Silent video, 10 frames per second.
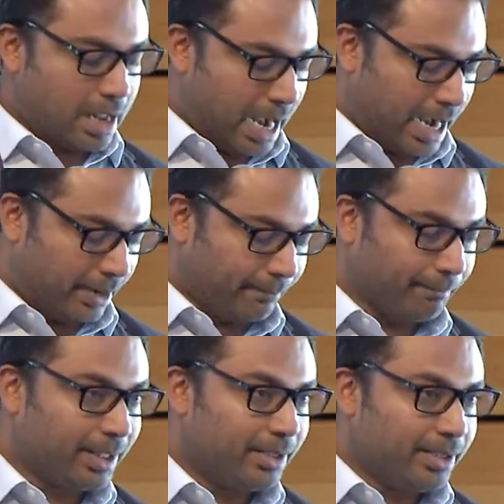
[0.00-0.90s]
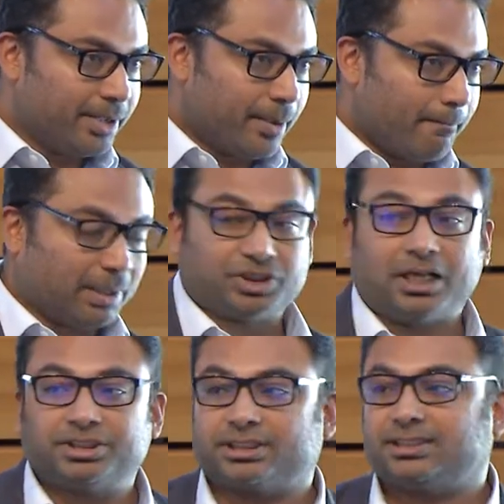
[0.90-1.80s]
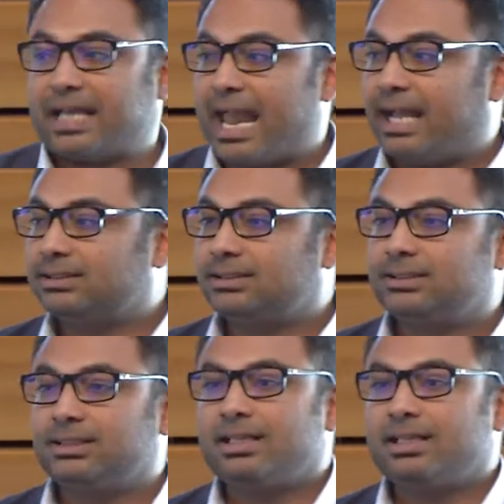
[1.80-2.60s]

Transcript: But to understand